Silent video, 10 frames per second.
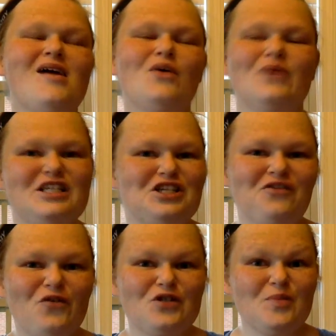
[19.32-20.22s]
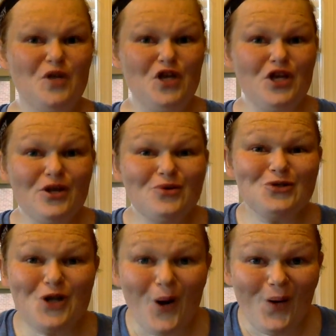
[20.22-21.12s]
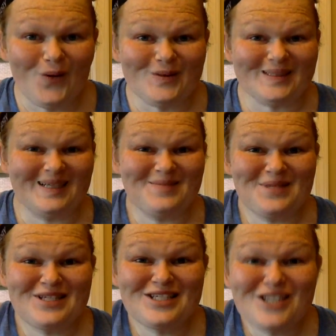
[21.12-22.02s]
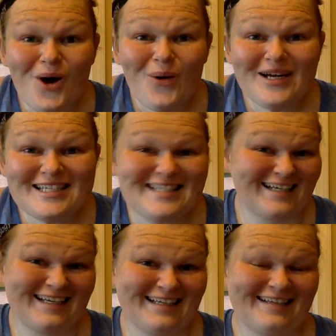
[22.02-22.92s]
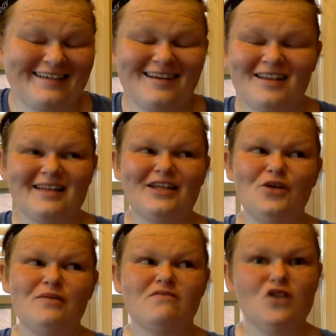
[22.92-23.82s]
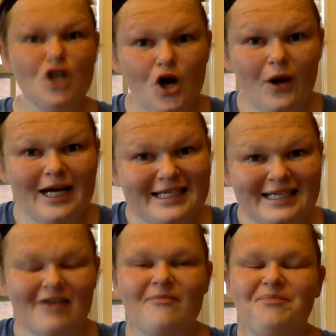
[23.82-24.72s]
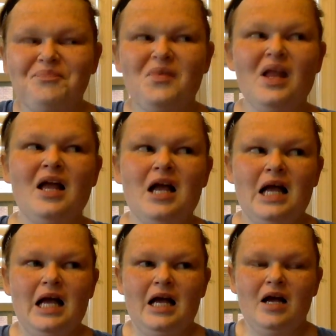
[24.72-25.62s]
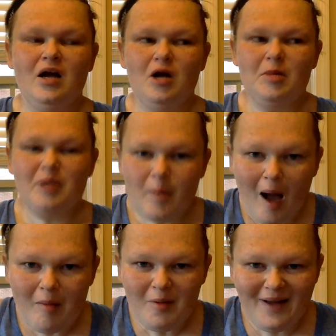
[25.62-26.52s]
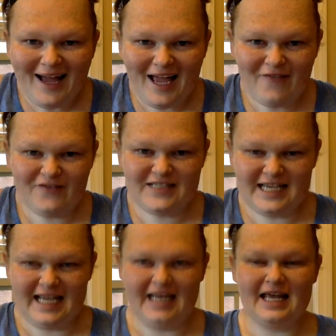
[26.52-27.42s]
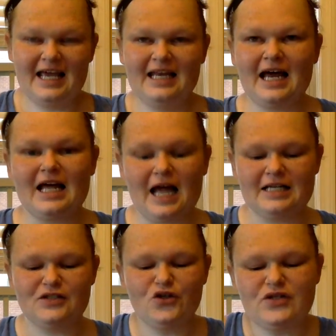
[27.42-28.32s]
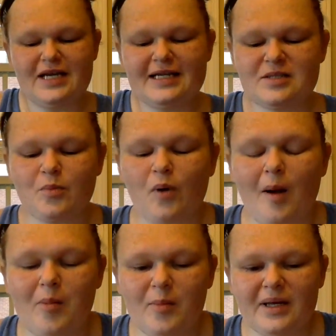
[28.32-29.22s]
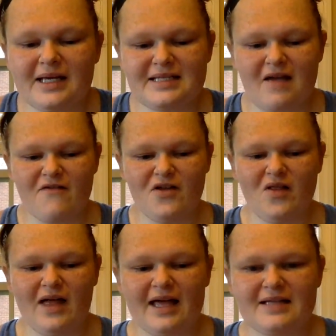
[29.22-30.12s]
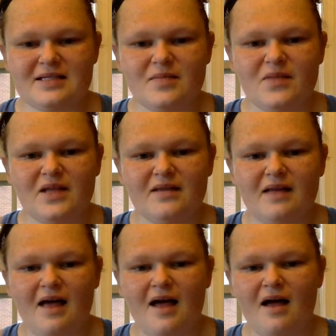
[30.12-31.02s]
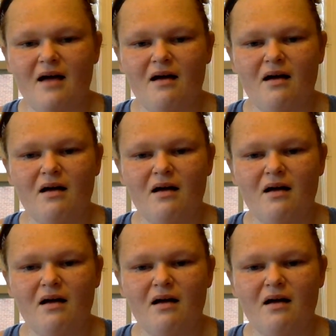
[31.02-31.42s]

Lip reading: reaching for some huge goals, and I'm so excited. Like, you have no idea. But a problem I have seen, and I do say it's a problem because I feel like it's something that